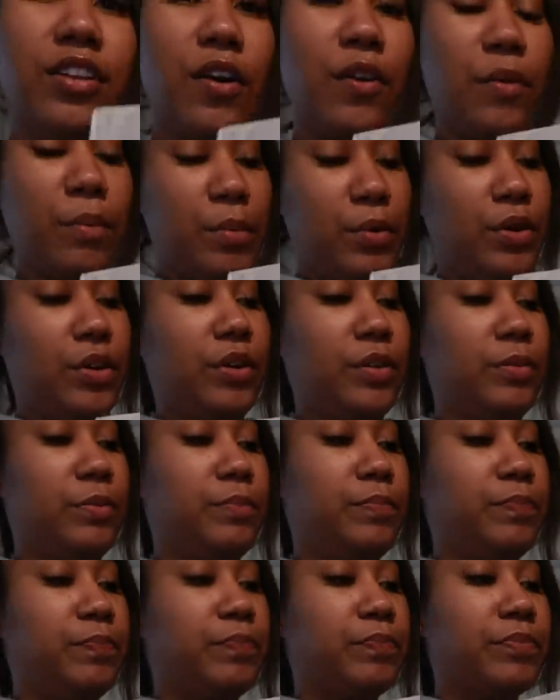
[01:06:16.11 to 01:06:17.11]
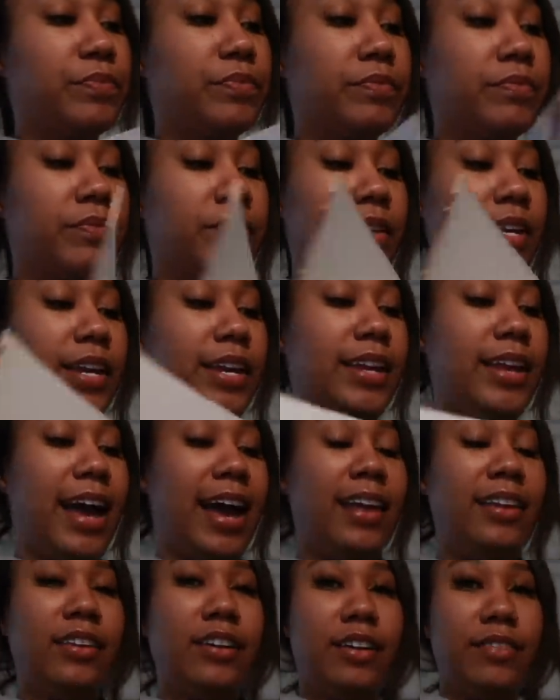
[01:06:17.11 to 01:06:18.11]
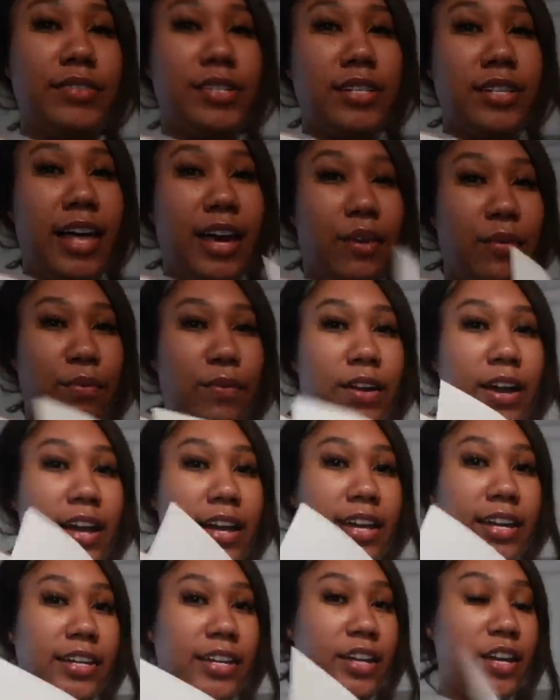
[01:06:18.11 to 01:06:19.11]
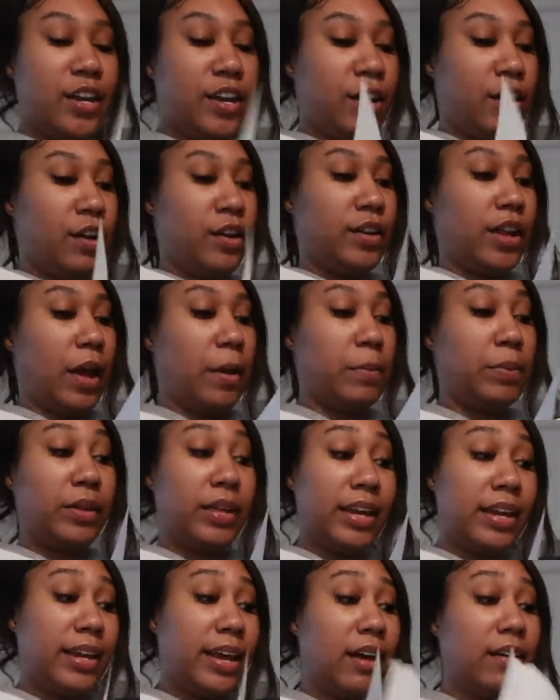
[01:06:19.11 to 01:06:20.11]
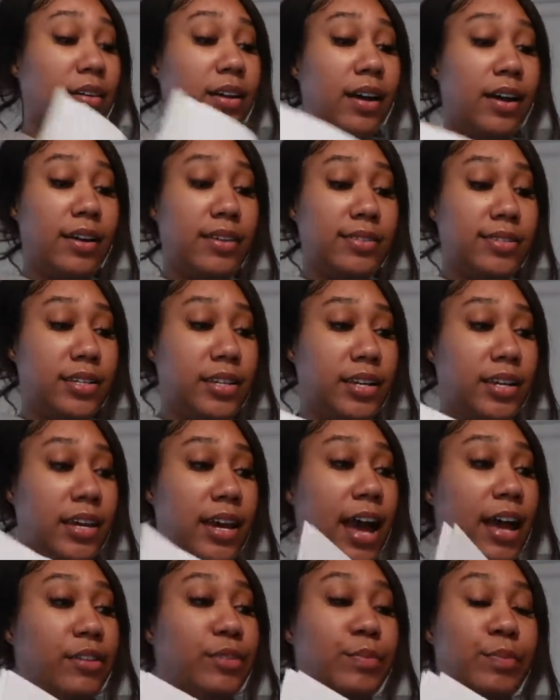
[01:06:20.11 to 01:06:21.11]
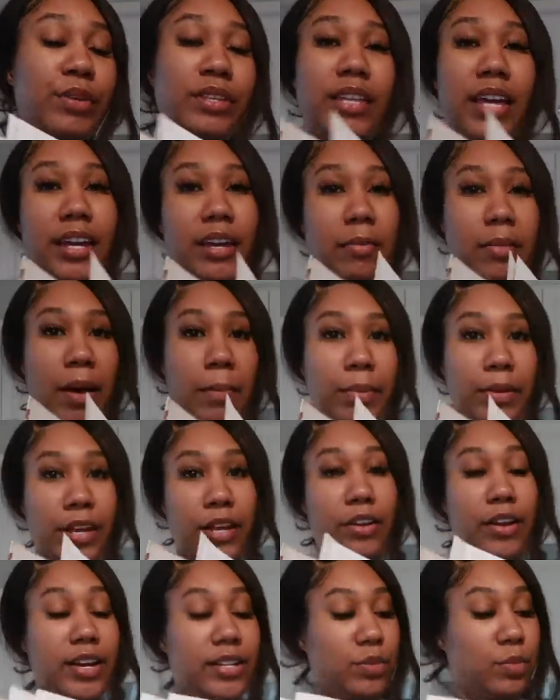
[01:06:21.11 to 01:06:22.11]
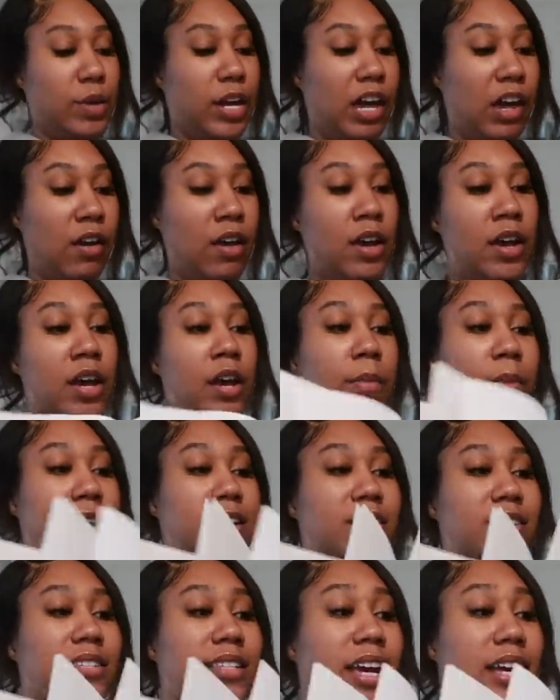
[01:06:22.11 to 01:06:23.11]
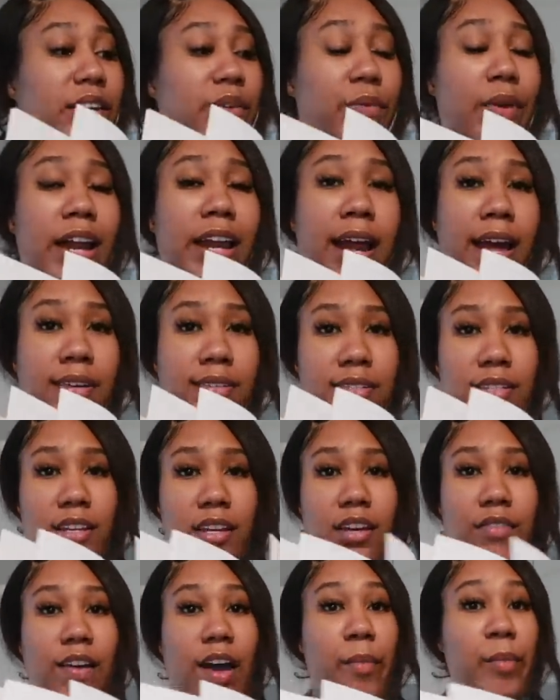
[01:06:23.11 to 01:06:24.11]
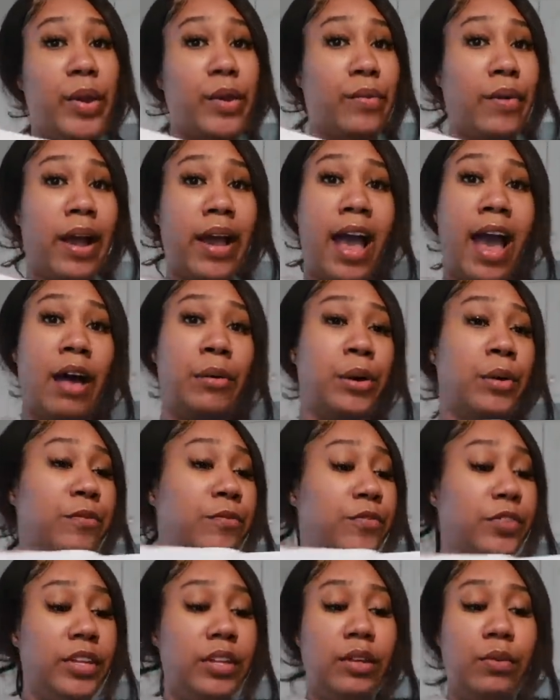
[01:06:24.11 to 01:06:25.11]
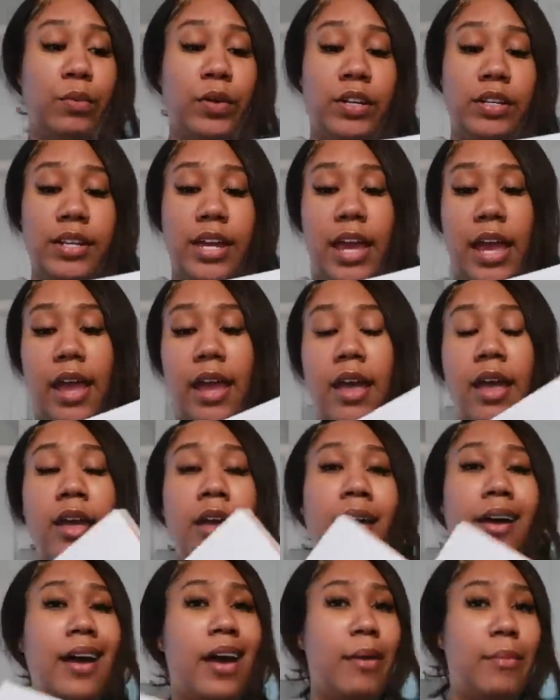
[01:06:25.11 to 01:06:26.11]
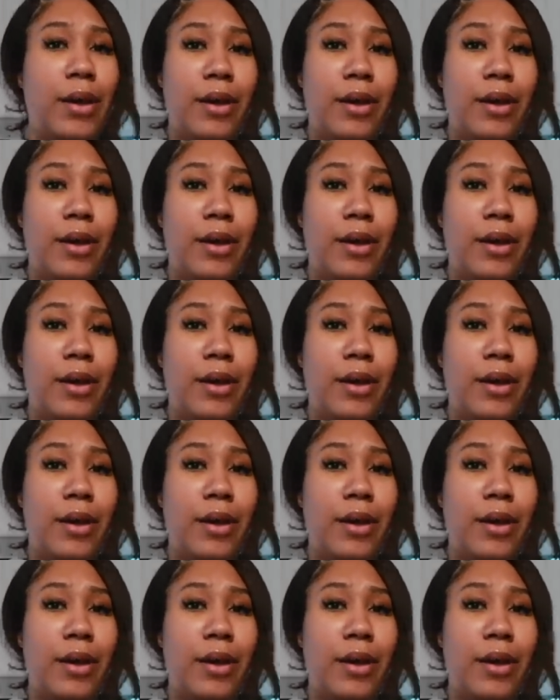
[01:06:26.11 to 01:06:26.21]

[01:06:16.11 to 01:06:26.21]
notebook. And I love to, like, write in here, like, plan out content. I put that in my planner as well. But I just like to write out stuff. I may write how I'm feeling one day. I